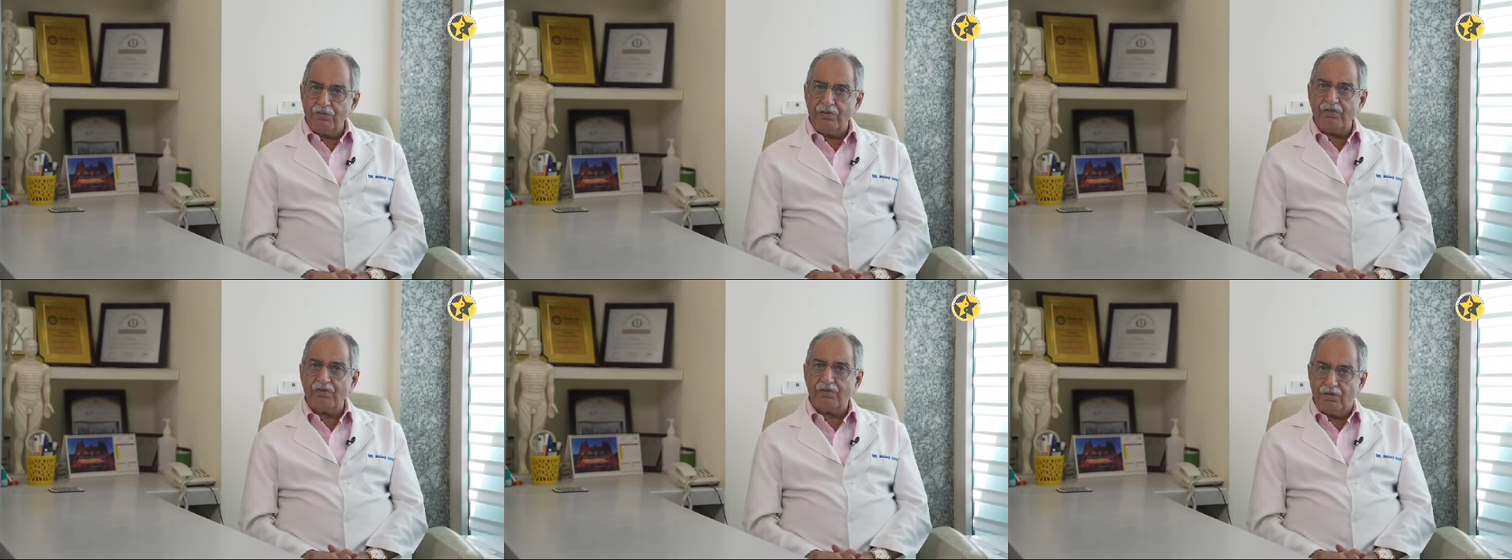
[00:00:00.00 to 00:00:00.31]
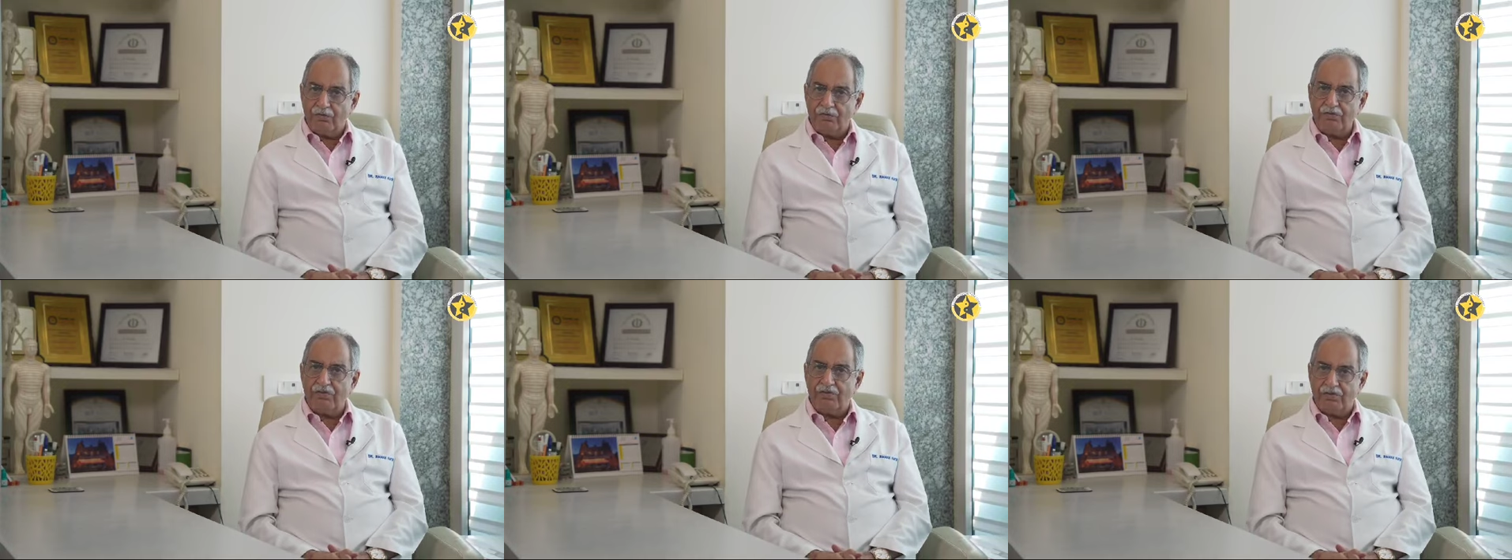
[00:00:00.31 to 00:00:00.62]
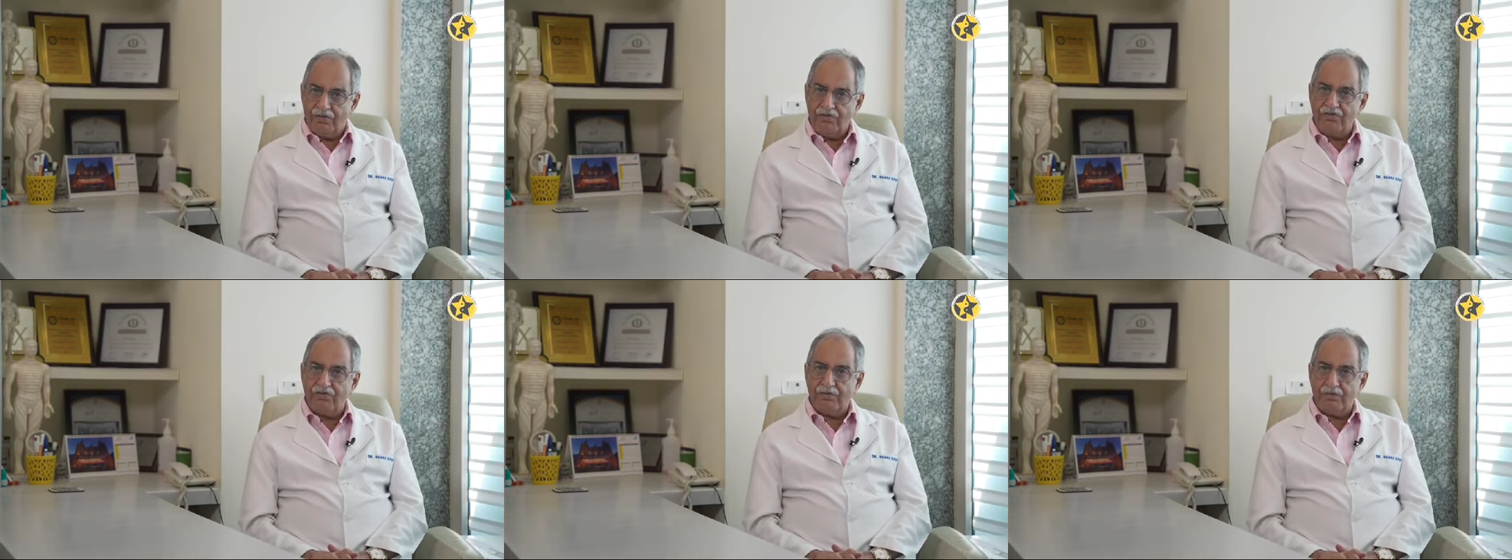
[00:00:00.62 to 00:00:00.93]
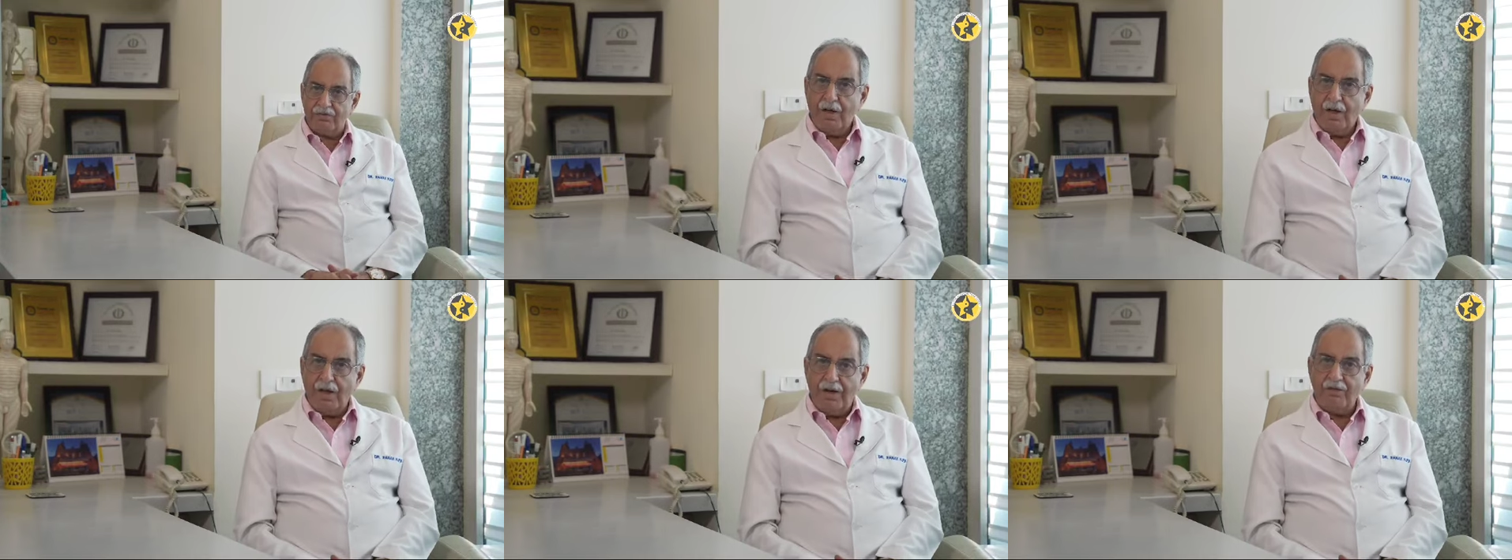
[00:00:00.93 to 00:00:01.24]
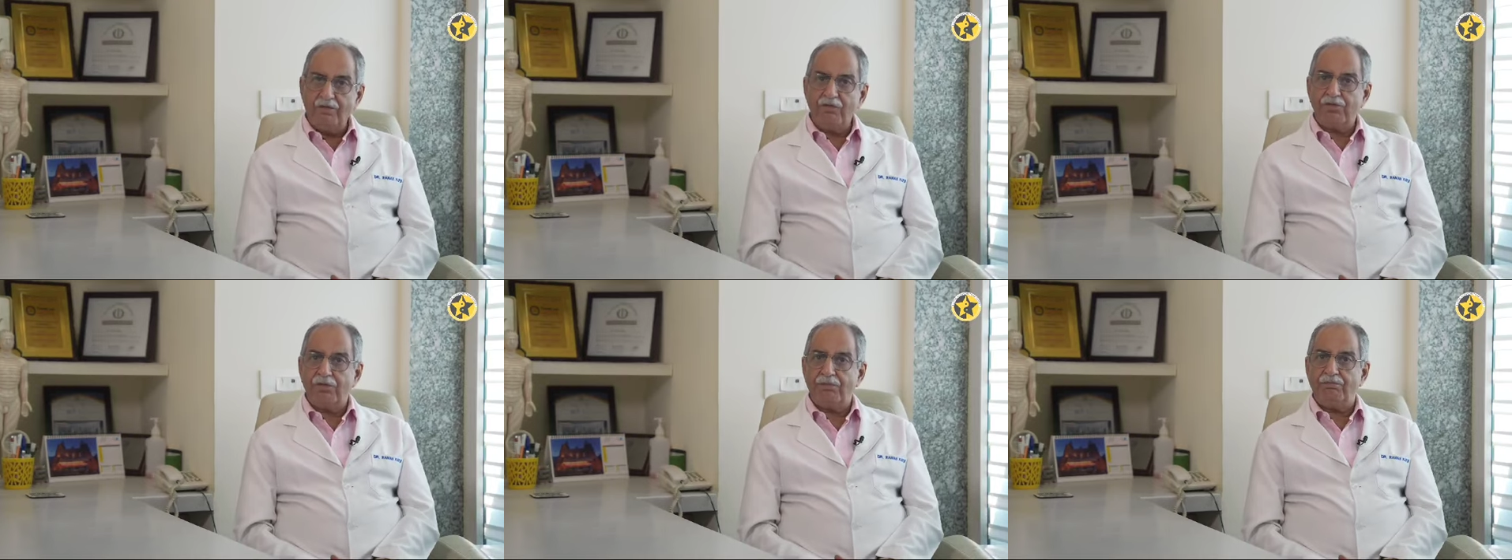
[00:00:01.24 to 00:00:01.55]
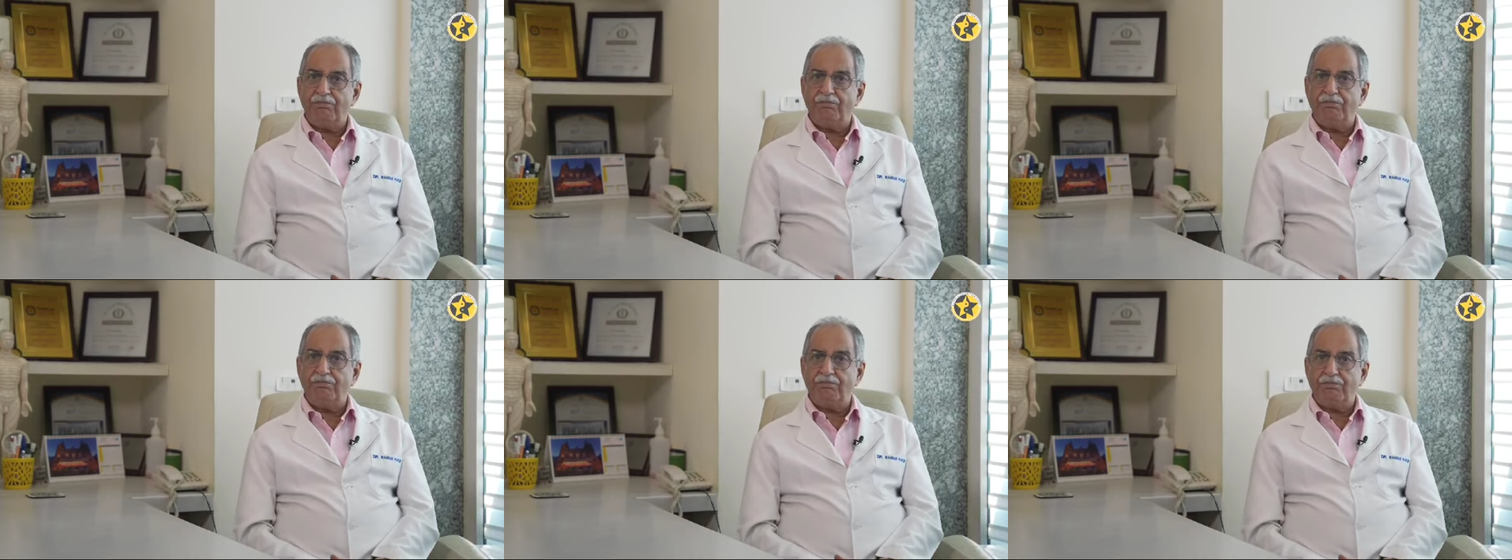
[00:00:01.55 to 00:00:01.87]
this conversation. I was
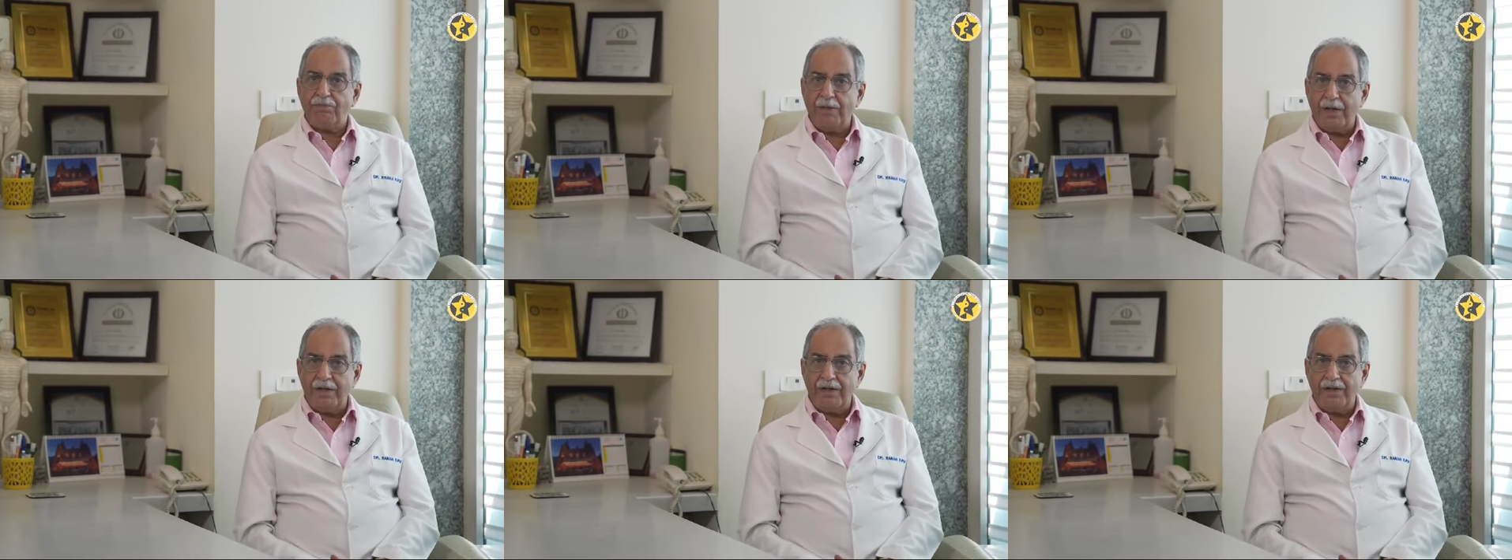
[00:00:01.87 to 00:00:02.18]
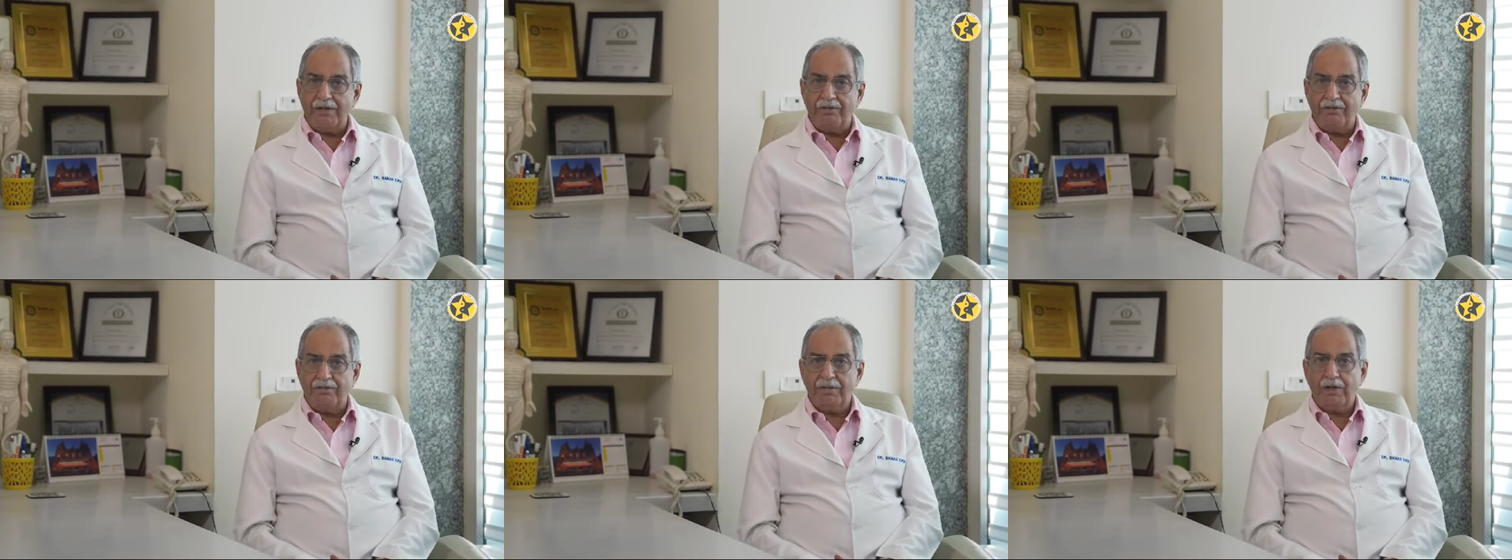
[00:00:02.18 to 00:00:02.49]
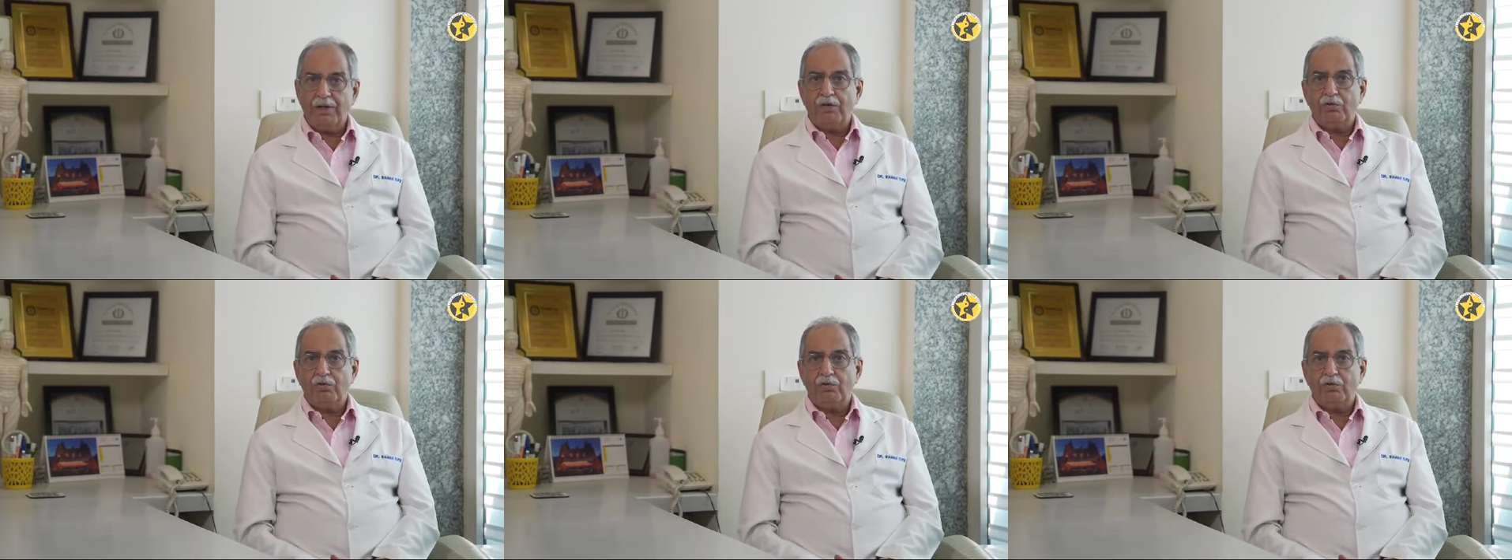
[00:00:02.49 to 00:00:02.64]
imperative